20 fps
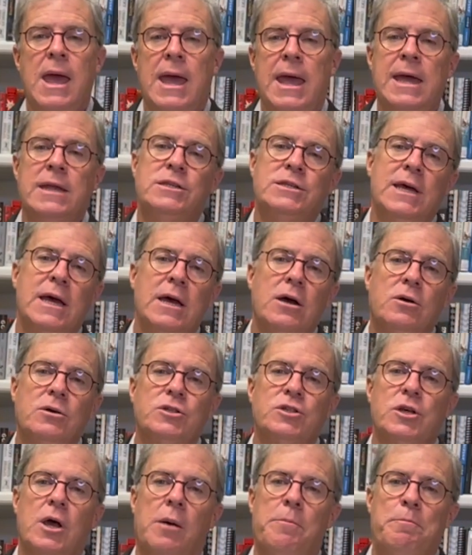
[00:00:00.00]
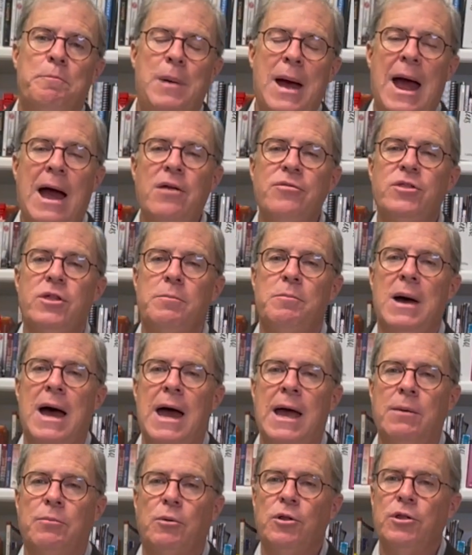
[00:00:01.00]
It tells about the
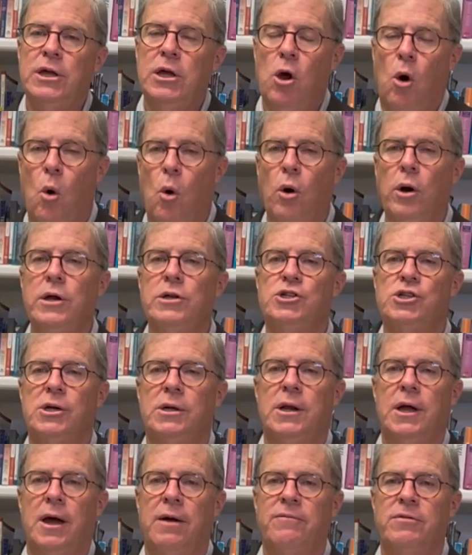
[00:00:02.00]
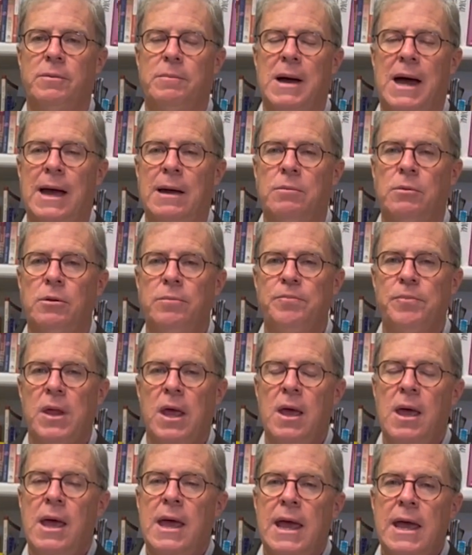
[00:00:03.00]
Bible, the origin of the Bible.
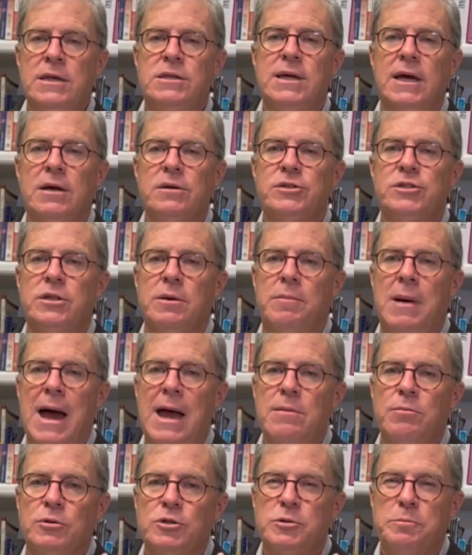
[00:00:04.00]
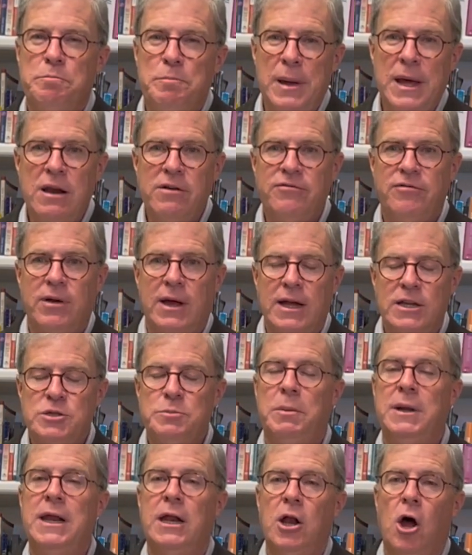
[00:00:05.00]
It tells the Bible's benefits,
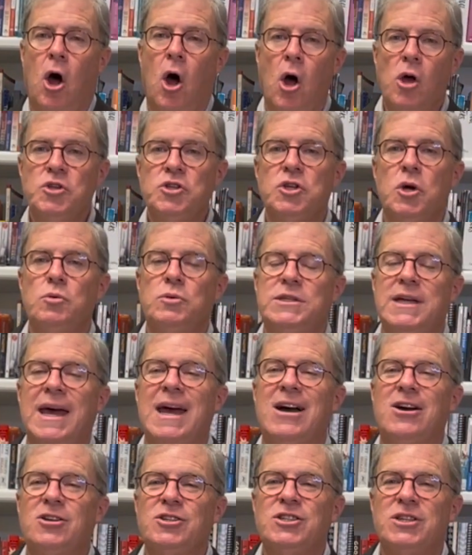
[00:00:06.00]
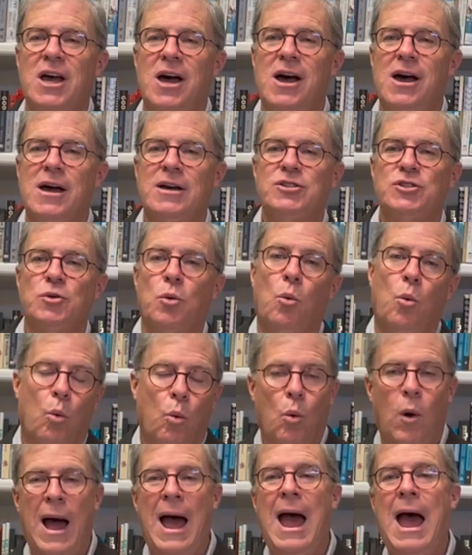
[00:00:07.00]
but it also tells us
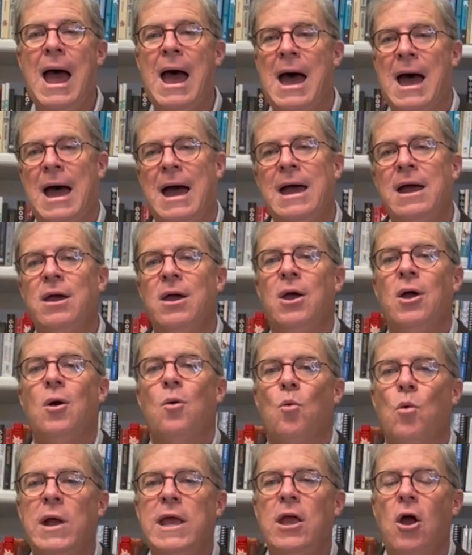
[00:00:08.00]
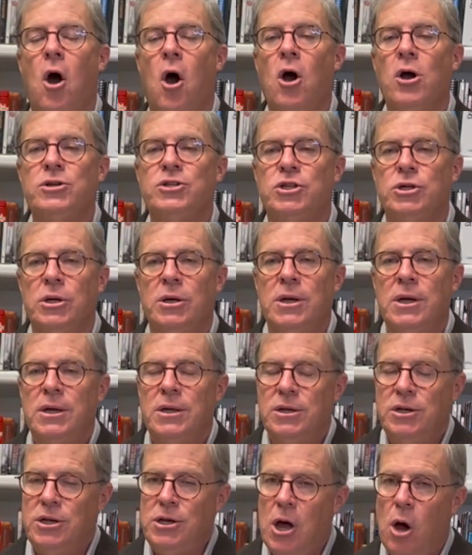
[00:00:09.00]
why we are to
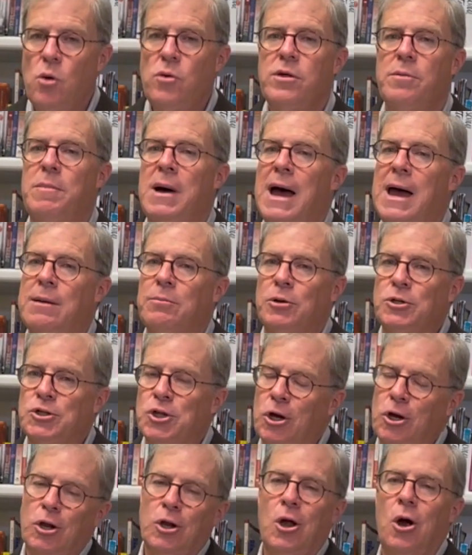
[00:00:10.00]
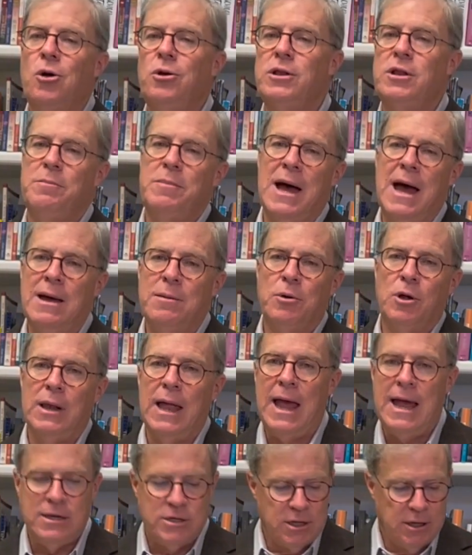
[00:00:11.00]
know the Bible, to learn the Bible,
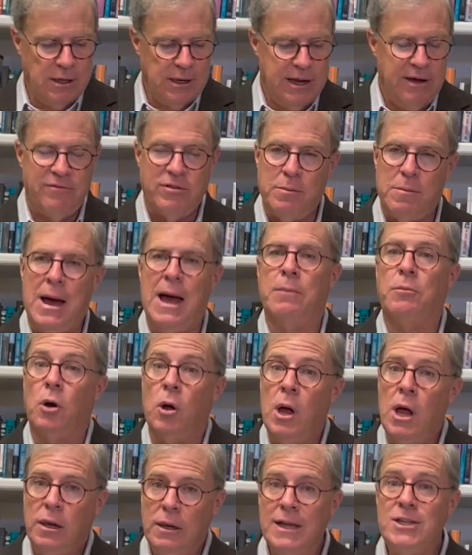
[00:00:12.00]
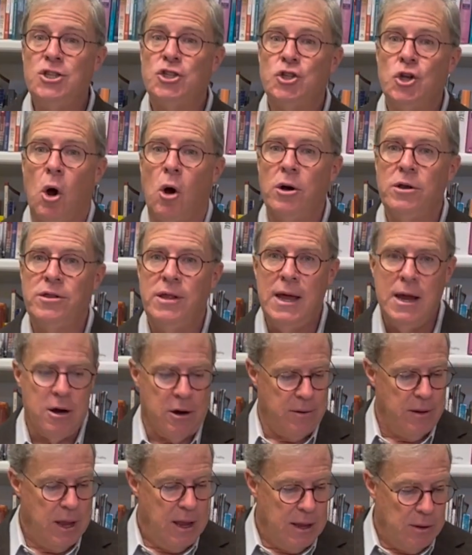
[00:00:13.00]
and to live the Bible. Let's start there,
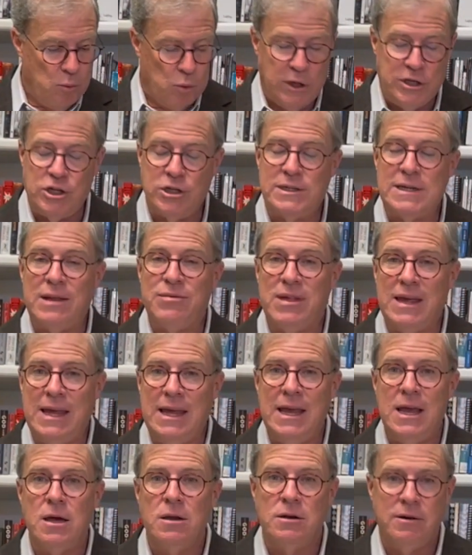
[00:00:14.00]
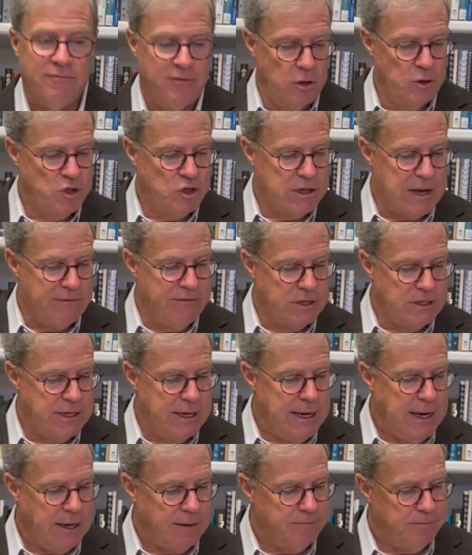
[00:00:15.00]
which is at the end of verse
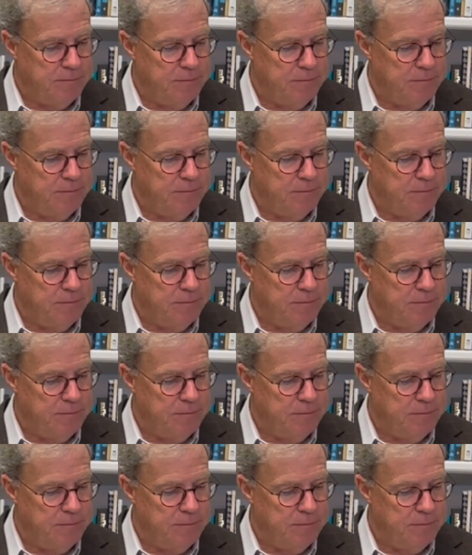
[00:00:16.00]
17.